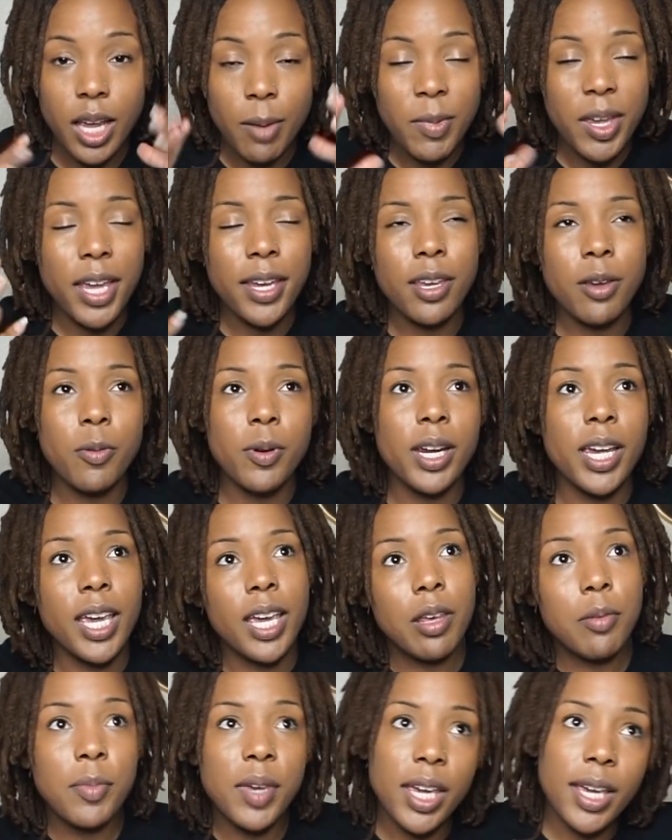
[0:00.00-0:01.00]
I mean, I can wear
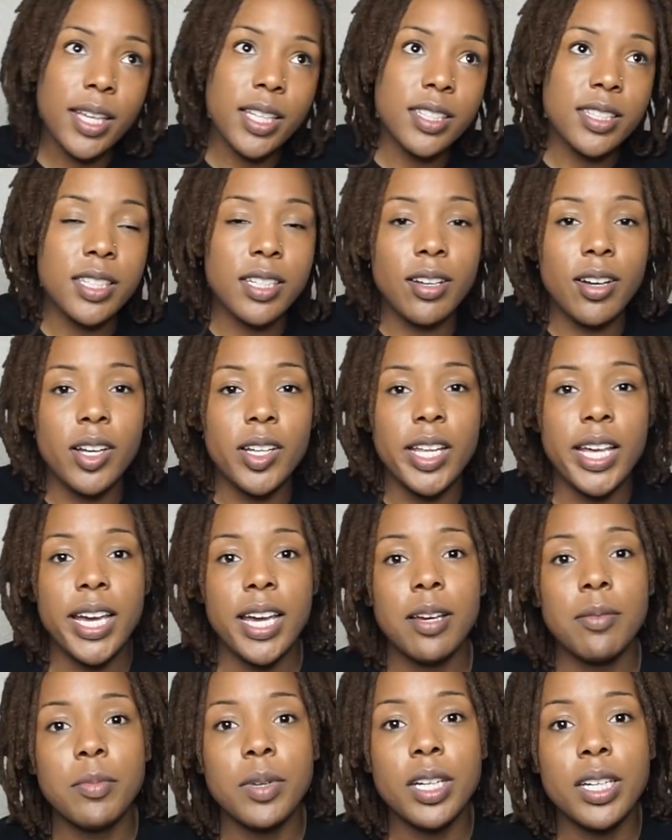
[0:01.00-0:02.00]
headbands and all
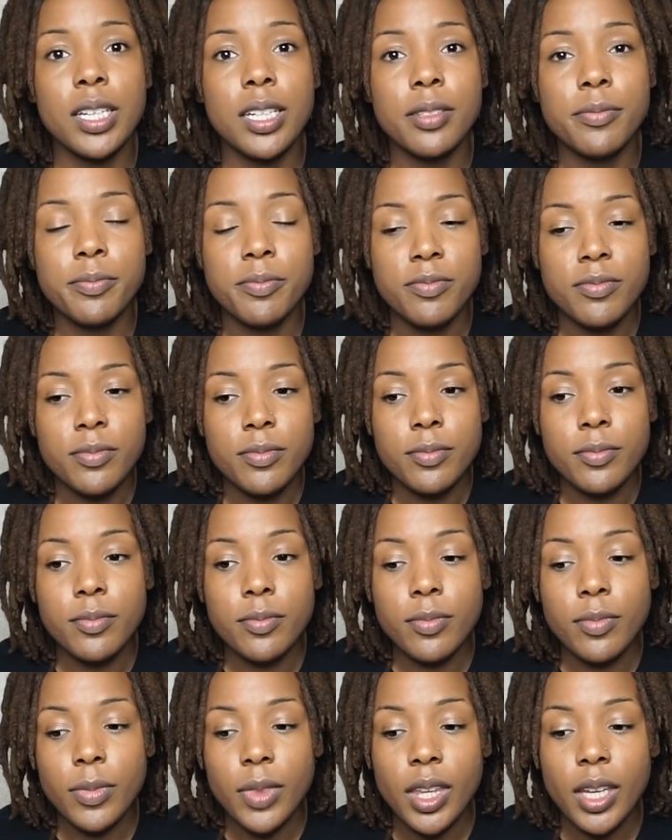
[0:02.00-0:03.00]
that, but
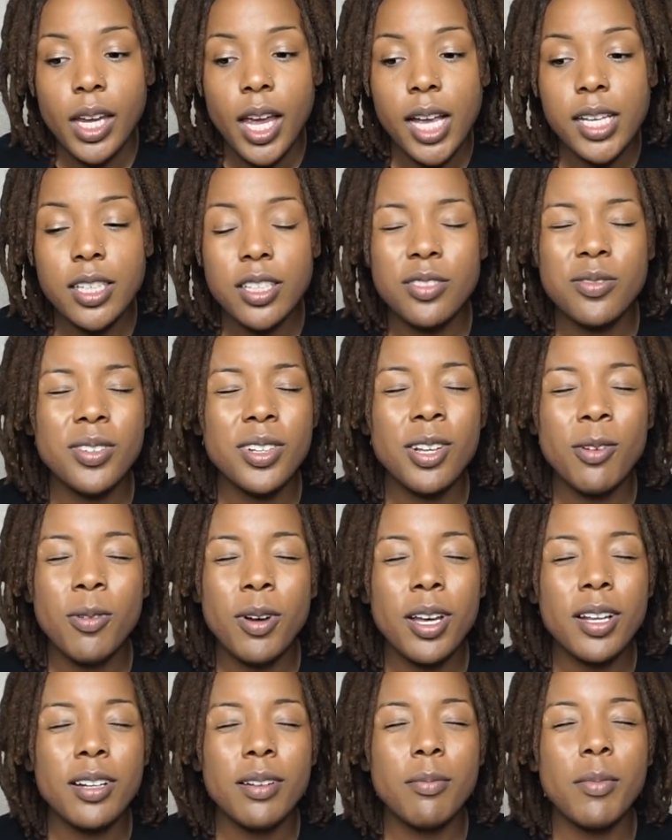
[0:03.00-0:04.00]
I just really
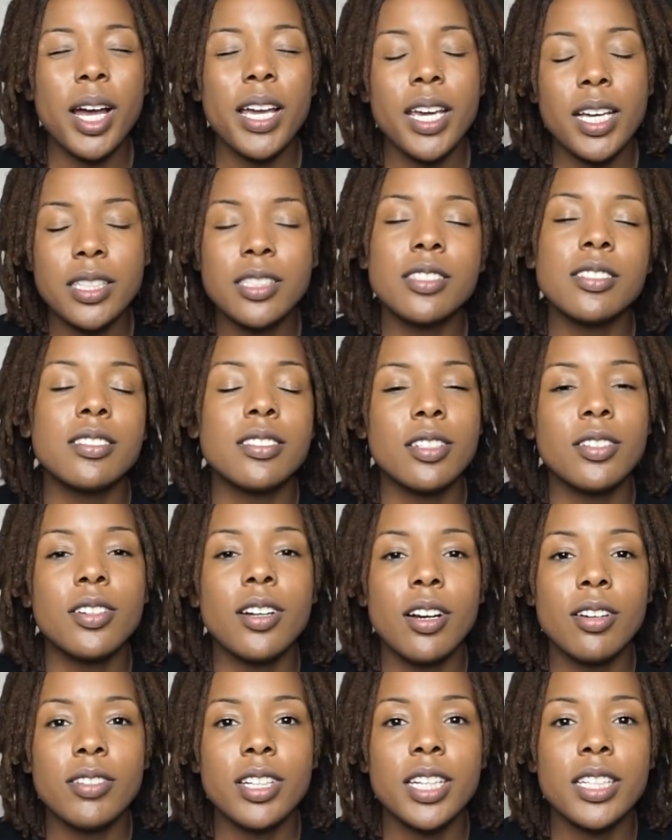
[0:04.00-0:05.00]
want my edges to
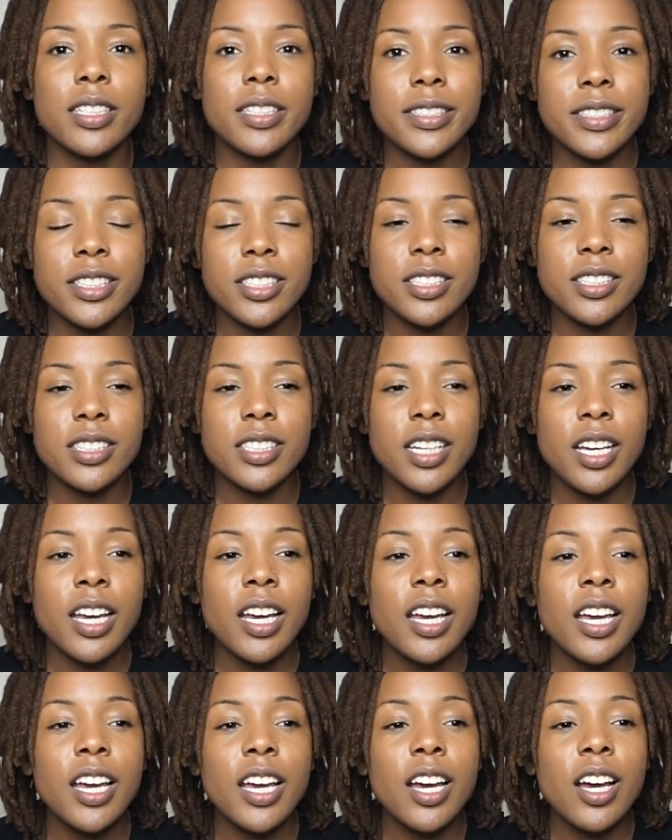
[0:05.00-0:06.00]
grow. And this
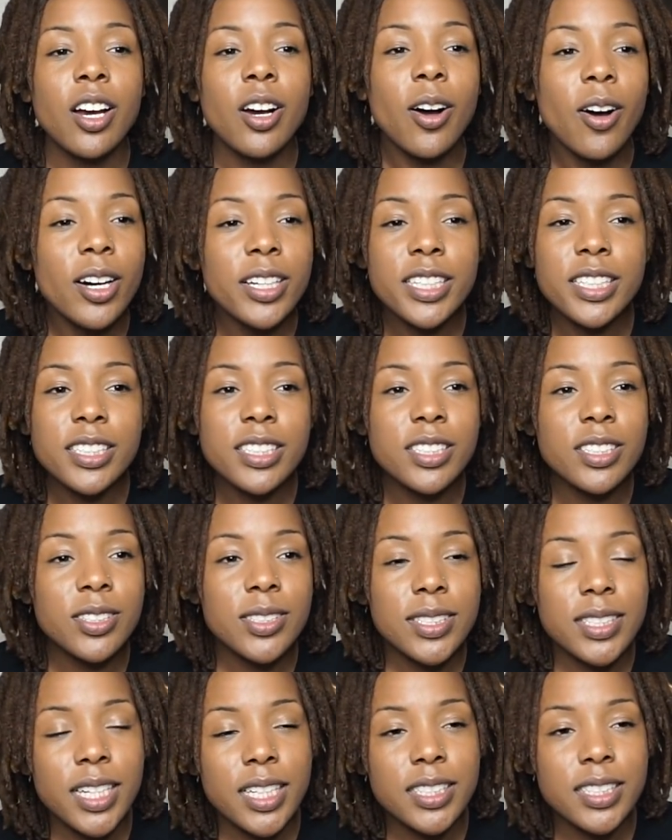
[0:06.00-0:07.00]
going into
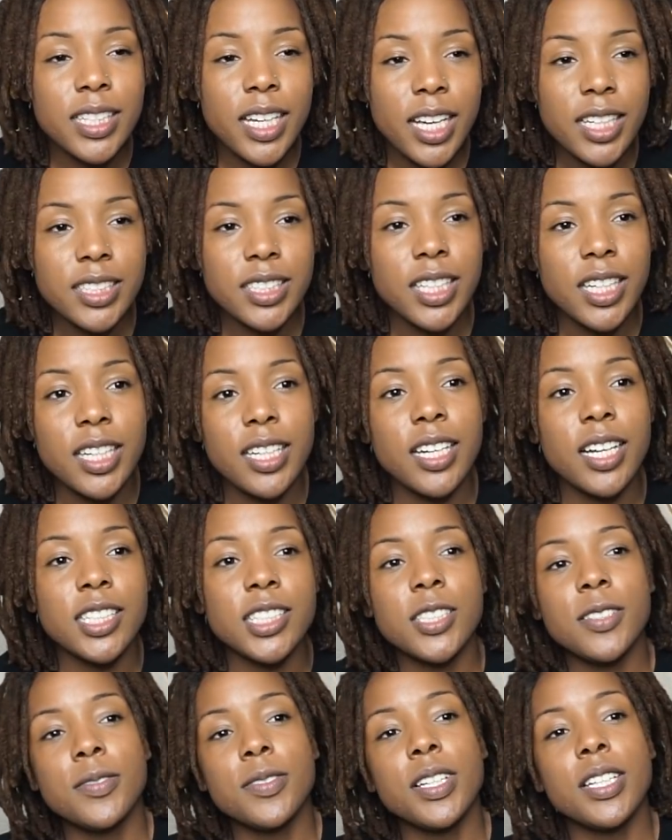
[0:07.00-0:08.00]
2018, I
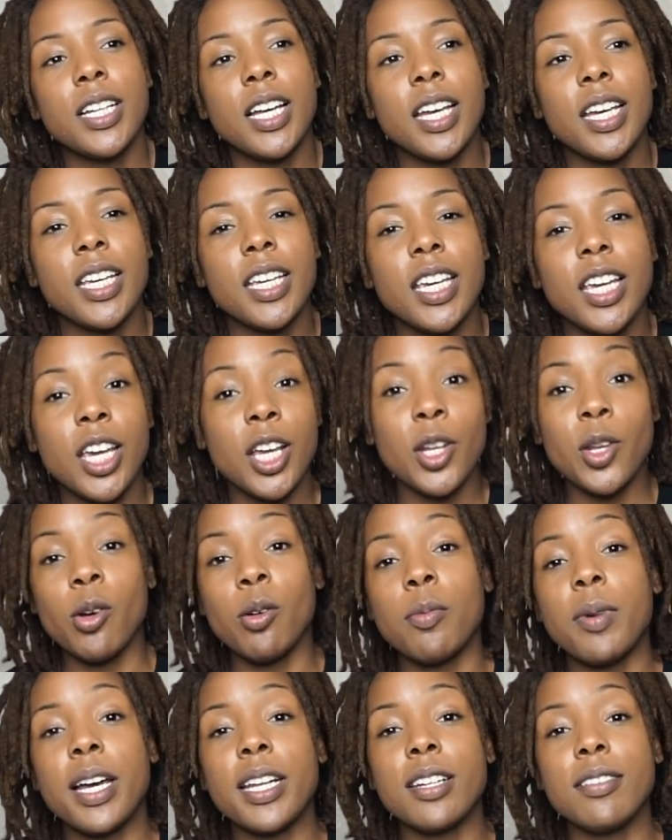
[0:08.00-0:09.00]
should feel like
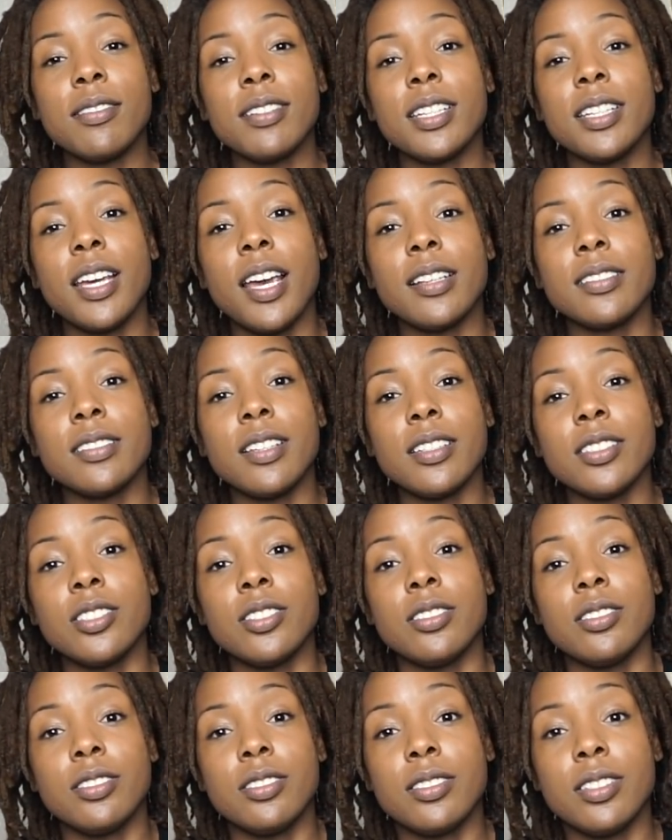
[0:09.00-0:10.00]
nobody really has
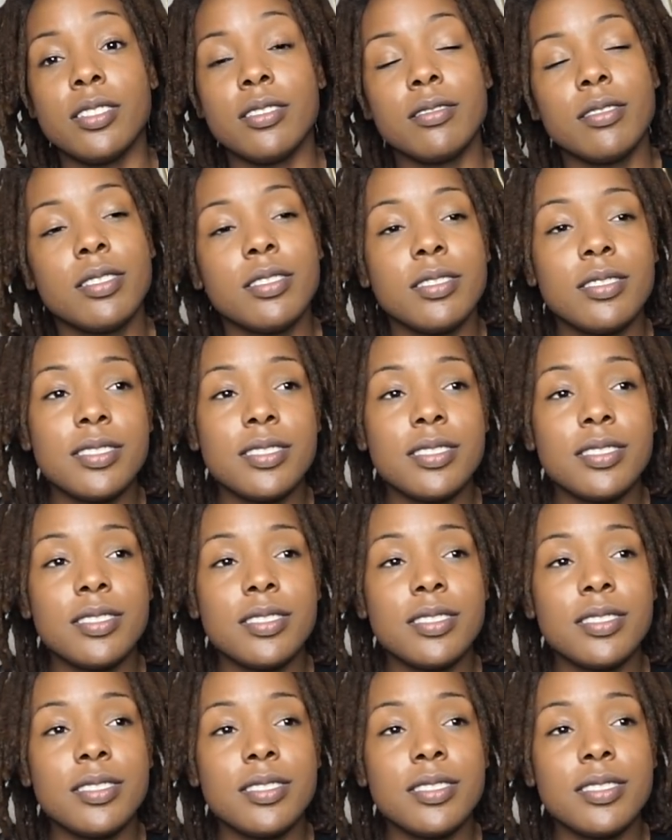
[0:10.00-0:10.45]
edges, you know?